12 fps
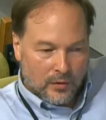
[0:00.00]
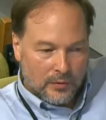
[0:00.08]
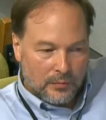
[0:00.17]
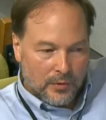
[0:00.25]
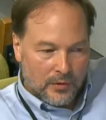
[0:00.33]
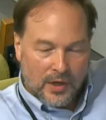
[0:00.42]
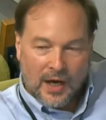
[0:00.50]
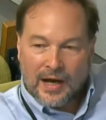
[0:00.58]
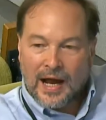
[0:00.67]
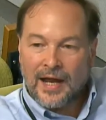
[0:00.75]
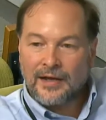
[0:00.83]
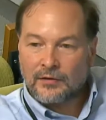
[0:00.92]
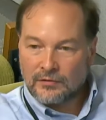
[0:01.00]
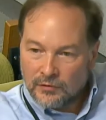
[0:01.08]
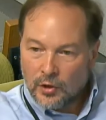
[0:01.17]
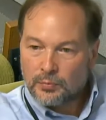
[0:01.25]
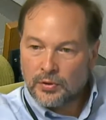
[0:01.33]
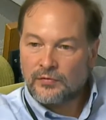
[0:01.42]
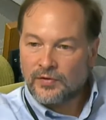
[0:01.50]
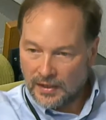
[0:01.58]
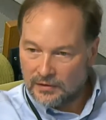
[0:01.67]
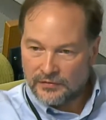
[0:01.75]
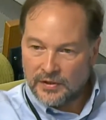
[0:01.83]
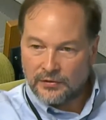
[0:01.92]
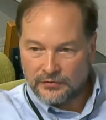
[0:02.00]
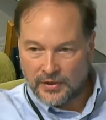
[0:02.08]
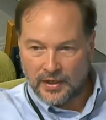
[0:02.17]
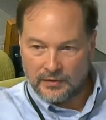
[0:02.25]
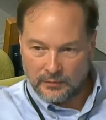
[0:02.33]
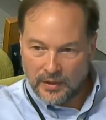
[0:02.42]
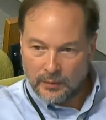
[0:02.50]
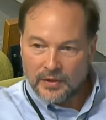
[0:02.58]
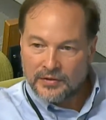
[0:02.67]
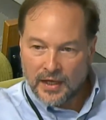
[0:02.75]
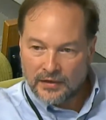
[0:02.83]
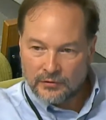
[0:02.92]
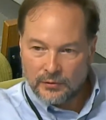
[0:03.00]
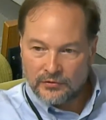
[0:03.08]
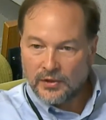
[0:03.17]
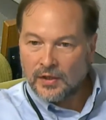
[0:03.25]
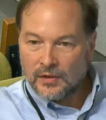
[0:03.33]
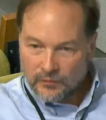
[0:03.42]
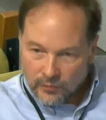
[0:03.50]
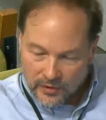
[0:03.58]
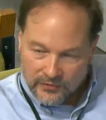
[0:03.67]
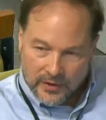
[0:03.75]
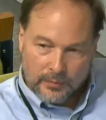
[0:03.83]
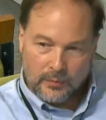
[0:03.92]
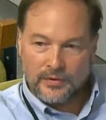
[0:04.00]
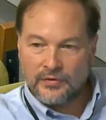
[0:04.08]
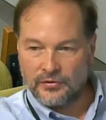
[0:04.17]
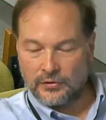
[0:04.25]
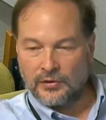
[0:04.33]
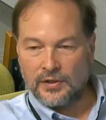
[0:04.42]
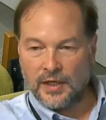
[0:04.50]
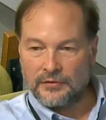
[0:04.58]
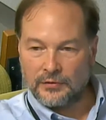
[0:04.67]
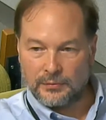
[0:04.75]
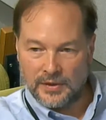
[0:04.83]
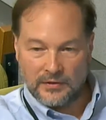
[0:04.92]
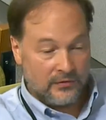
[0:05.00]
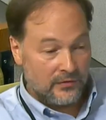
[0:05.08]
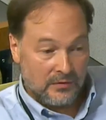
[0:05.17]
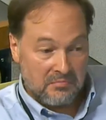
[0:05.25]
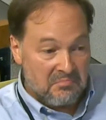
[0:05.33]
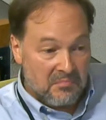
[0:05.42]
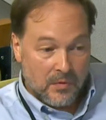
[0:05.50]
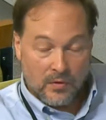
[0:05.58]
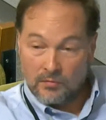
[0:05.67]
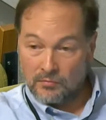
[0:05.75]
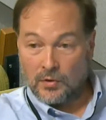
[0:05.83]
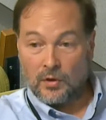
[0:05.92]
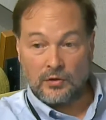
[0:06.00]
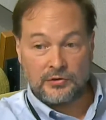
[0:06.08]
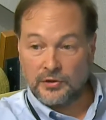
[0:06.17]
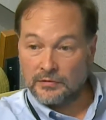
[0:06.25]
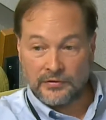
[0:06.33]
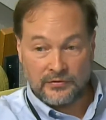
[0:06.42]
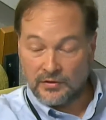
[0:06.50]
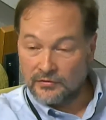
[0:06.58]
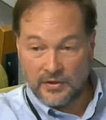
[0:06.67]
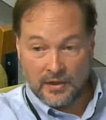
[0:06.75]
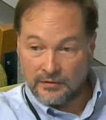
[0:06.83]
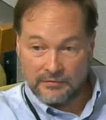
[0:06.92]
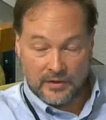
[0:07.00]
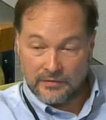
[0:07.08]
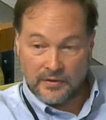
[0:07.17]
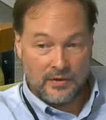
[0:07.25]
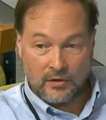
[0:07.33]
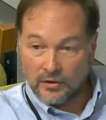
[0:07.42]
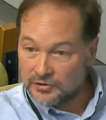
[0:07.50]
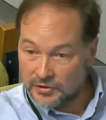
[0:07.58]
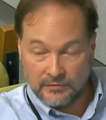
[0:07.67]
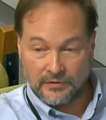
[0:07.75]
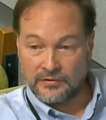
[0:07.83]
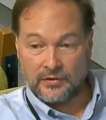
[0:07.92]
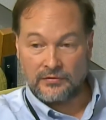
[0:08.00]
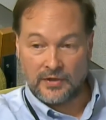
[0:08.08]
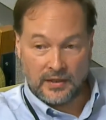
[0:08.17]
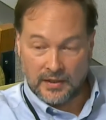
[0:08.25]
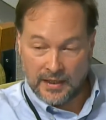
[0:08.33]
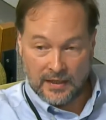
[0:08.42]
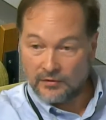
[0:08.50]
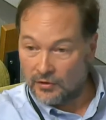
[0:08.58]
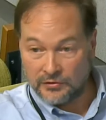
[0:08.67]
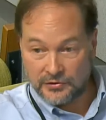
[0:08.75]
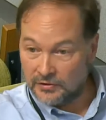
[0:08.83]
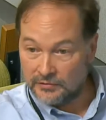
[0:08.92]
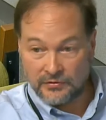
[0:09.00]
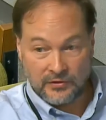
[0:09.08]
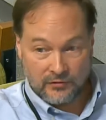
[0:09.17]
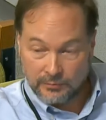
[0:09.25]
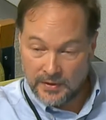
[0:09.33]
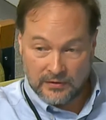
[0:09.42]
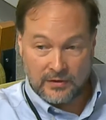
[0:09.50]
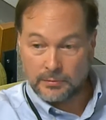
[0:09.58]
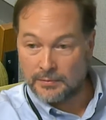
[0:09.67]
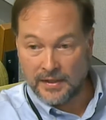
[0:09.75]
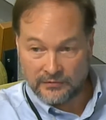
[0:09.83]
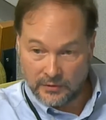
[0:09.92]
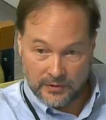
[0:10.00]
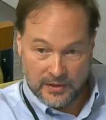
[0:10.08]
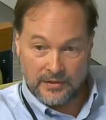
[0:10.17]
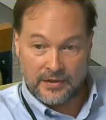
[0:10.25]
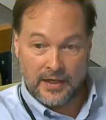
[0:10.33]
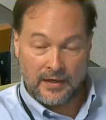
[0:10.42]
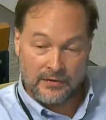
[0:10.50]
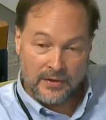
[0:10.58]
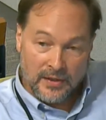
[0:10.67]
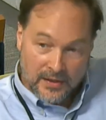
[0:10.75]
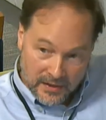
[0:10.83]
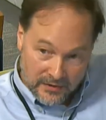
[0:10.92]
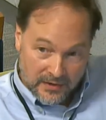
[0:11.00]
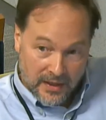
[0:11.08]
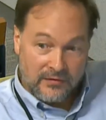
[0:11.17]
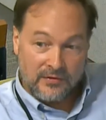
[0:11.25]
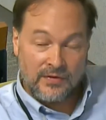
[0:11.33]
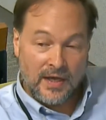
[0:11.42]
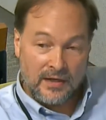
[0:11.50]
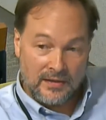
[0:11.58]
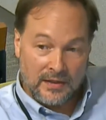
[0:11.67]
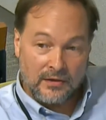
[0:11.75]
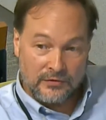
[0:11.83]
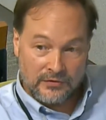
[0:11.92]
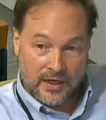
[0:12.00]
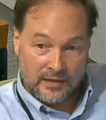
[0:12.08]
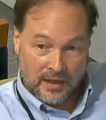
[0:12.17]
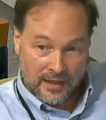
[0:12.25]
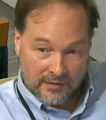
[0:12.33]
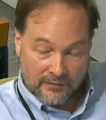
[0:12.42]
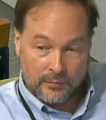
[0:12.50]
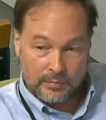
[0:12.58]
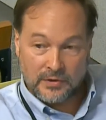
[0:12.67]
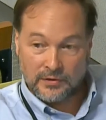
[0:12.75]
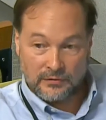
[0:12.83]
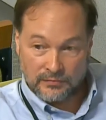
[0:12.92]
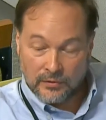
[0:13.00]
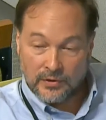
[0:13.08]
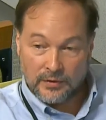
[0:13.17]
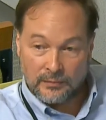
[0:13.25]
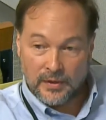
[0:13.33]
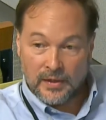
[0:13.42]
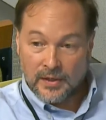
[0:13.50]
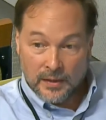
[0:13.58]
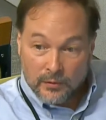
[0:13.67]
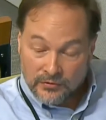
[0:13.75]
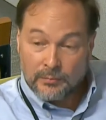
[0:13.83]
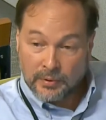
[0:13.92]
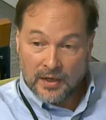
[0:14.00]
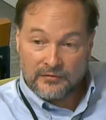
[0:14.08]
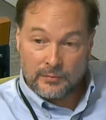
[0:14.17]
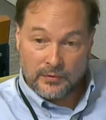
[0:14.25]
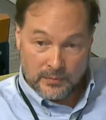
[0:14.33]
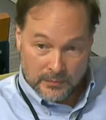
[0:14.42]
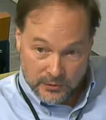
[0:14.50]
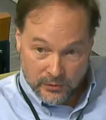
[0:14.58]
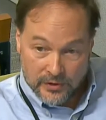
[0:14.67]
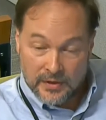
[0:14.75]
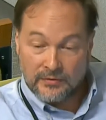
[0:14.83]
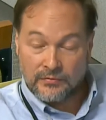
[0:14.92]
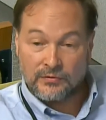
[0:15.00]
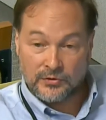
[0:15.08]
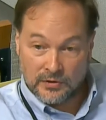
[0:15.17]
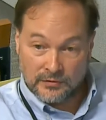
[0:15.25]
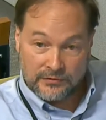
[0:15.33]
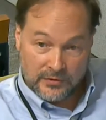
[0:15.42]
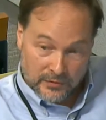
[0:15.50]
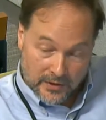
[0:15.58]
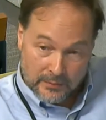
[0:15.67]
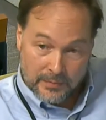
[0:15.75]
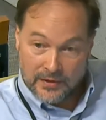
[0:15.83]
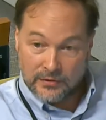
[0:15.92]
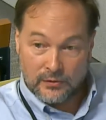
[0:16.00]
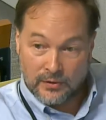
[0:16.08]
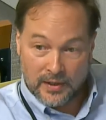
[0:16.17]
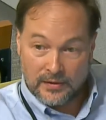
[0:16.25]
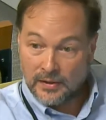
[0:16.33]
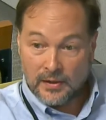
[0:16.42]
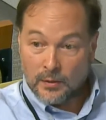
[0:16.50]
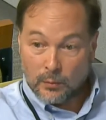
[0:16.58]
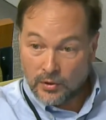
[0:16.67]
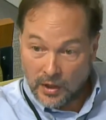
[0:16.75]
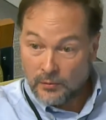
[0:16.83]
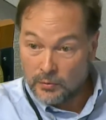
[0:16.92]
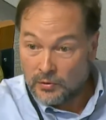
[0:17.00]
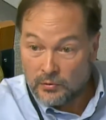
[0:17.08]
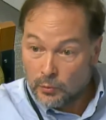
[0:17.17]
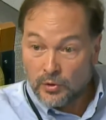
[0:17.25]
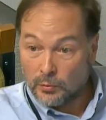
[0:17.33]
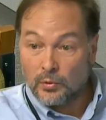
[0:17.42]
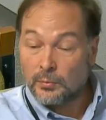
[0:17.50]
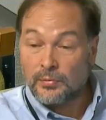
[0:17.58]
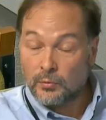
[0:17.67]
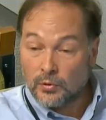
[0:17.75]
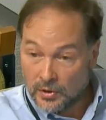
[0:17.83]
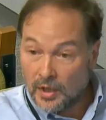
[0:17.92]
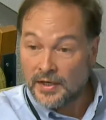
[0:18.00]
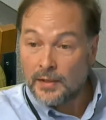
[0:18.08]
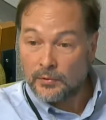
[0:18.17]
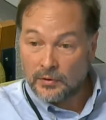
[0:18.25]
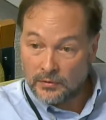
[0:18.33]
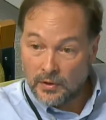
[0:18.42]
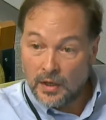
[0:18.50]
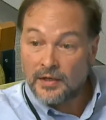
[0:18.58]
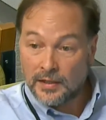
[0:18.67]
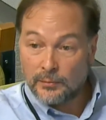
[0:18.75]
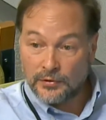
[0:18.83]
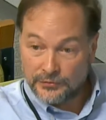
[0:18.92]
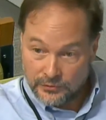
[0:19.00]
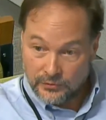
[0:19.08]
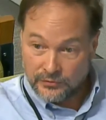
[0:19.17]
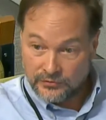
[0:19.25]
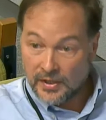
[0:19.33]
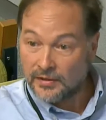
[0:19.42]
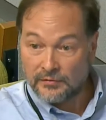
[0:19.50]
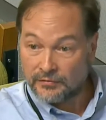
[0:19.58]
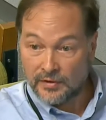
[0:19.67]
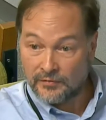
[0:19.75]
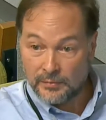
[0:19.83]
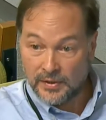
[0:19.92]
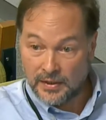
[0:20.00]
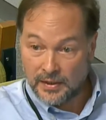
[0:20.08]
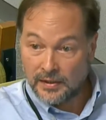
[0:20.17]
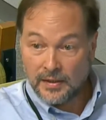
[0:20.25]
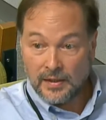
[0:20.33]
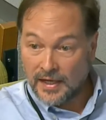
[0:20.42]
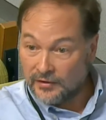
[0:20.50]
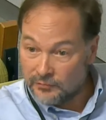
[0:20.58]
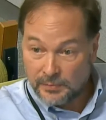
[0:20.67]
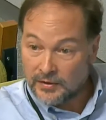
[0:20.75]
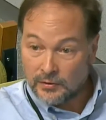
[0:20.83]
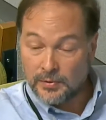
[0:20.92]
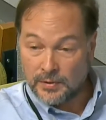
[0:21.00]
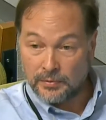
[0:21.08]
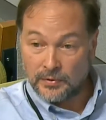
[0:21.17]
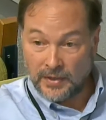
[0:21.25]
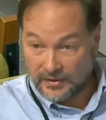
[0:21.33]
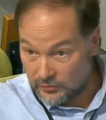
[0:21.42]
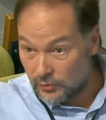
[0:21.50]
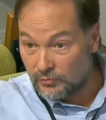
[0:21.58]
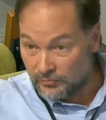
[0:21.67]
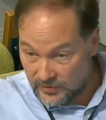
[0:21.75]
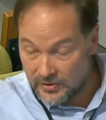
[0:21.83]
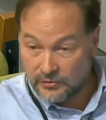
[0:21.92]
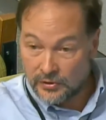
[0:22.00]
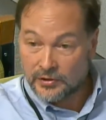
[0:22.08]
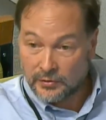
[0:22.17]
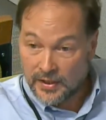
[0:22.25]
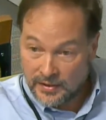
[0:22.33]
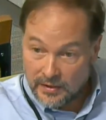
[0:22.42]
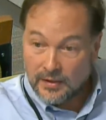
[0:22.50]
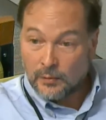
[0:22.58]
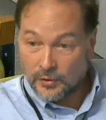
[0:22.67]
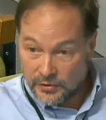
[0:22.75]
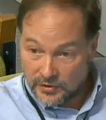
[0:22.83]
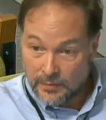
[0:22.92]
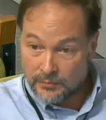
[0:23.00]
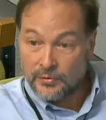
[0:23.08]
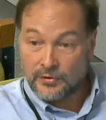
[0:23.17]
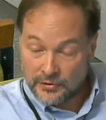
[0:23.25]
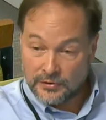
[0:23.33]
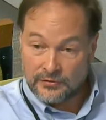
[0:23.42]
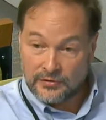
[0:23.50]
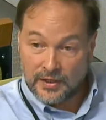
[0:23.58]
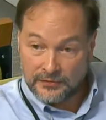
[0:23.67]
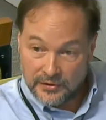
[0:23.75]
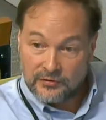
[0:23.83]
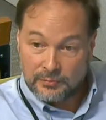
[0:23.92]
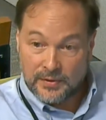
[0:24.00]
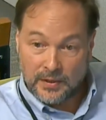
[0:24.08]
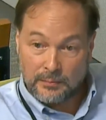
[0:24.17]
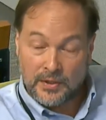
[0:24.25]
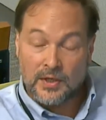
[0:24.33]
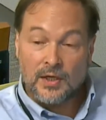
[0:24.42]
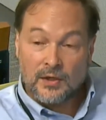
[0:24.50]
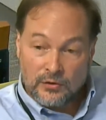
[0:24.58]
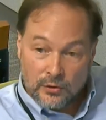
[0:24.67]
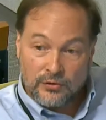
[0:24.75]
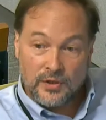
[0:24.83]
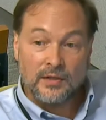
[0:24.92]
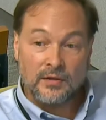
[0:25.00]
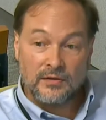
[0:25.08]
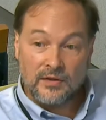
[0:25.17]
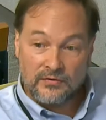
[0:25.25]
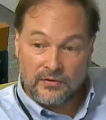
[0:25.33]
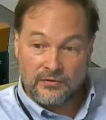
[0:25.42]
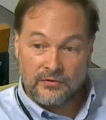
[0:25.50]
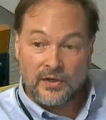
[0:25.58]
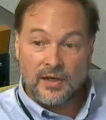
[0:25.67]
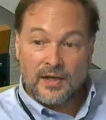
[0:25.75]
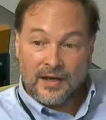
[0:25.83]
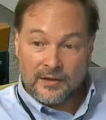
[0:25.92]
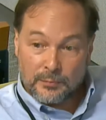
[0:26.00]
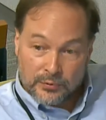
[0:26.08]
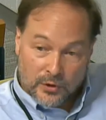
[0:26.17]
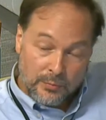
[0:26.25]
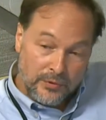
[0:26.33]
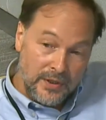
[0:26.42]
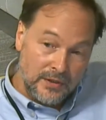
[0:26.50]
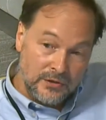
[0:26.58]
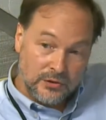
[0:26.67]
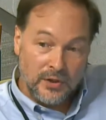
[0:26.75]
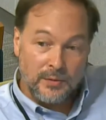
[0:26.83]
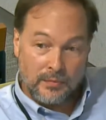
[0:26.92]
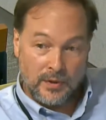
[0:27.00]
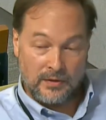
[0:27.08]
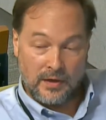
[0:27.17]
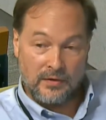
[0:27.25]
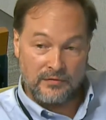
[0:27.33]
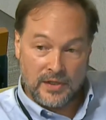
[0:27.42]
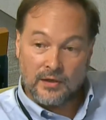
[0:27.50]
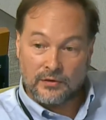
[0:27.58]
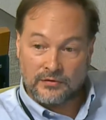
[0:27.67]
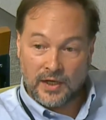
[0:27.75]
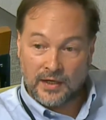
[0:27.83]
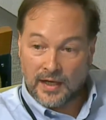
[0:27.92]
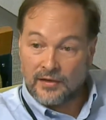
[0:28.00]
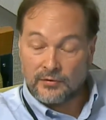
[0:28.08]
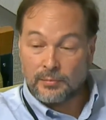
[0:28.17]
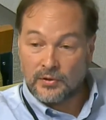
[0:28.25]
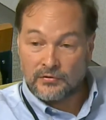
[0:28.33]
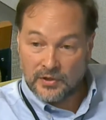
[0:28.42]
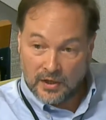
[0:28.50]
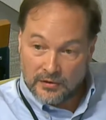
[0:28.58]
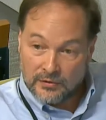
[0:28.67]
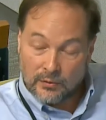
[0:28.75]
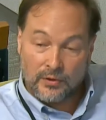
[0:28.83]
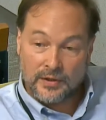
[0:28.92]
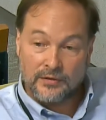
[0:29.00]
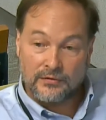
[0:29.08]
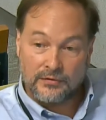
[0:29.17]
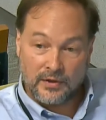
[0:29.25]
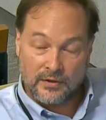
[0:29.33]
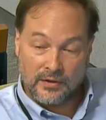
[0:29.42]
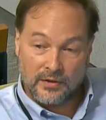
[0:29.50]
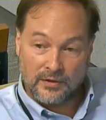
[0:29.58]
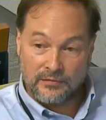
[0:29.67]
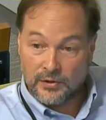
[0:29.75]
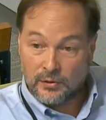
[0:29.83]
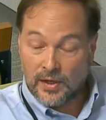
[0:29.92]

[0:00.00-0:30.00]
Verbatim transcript: or, or high or low profile of ECOSOC. What I wanted to ask you is for example, when the Security Council meets, all journalists can stand in front of it, all journalists can stake it out, all journalists can speak to diplomats going in and out. In the case of that ECOSOC high-level political forum, it was impossible. The majority of journalists accredited by the UN were, uh, were, were, were unable, unable to stand in front of the meeting and speak to people. I, you, to your credit, when you came through the turnstile, did speak. But do you think that this is an appropriate treatment of ECOSOC as opposed to other organs uh, uh of the